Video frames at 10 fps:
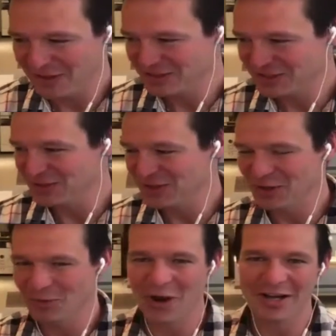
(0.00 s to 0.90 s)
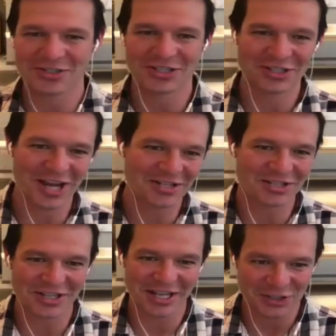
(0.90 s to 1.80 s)
of you that are watching, Josh
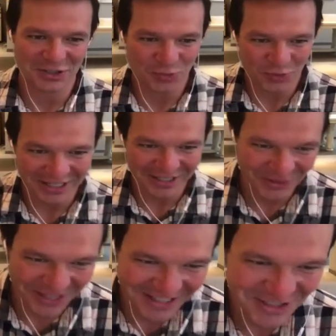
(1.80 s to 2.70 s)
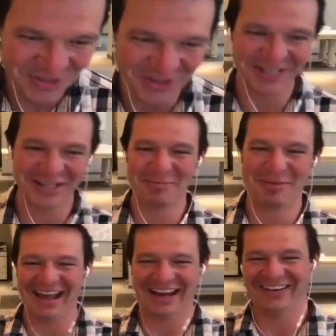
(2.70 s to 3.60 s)
has got a sweet green screen in the
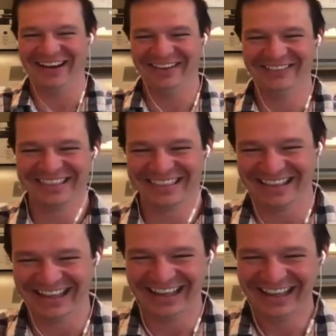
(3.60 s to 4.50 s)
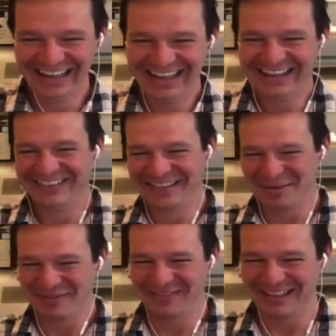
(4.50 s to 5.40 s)
background with
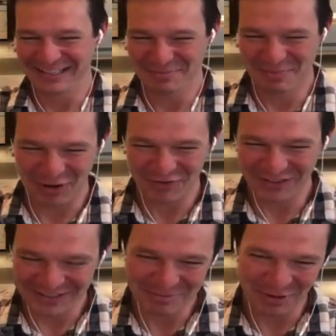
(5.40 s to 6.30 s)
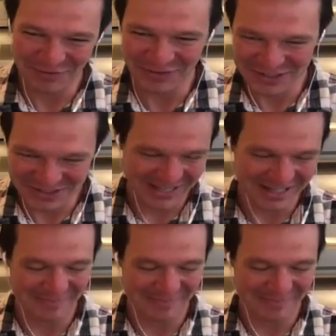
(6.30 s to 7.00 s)
his perfect setup.